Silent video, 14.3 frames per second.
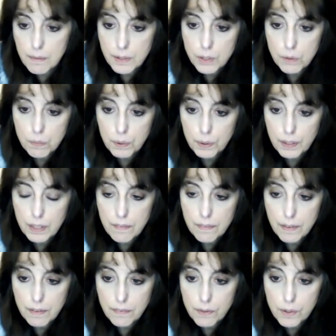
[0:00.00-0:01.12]
I do believe
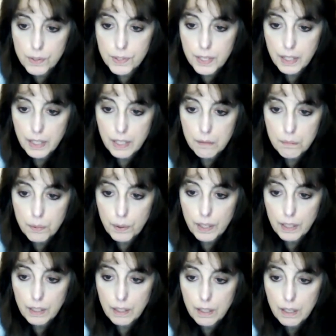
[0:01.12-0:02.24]
adversity can
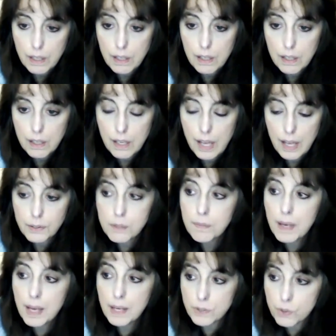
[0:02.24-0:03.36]
bring out the
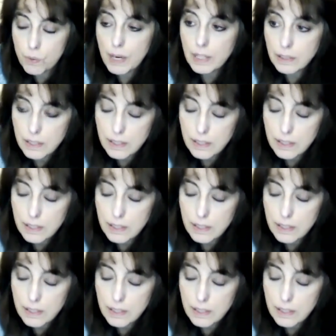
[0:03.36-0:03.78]
best, right?